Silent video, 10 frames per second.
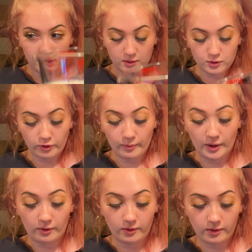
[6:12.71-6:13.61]
Soy
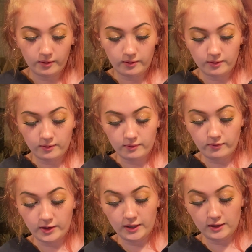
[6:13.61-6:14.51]
milk.
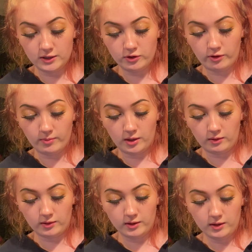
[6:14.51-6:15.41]
Vanilla soy
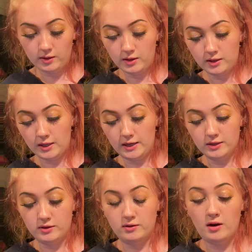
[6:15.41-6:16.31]
milk. That
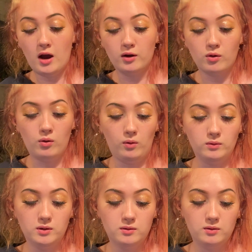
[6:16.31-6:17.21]
is not cold.